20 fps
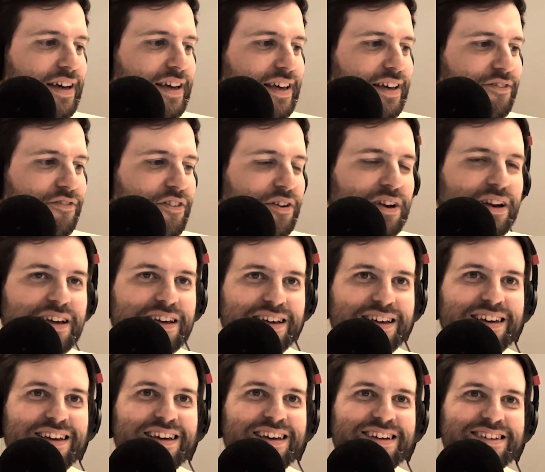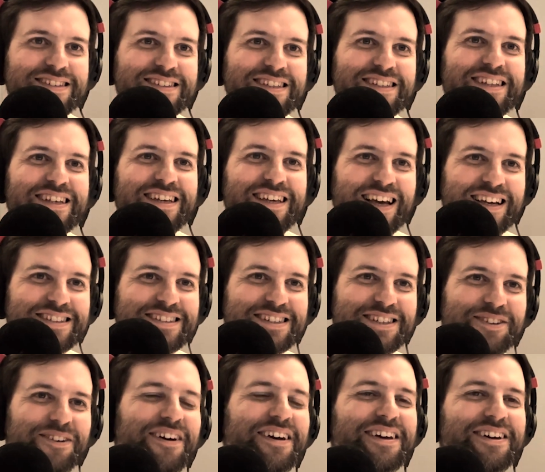you feel like you can see that he hasn't
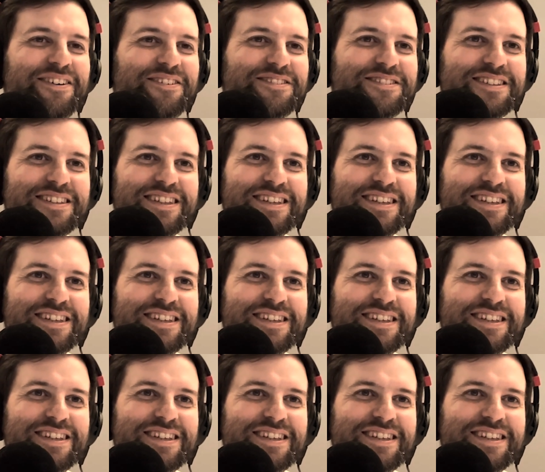quite got to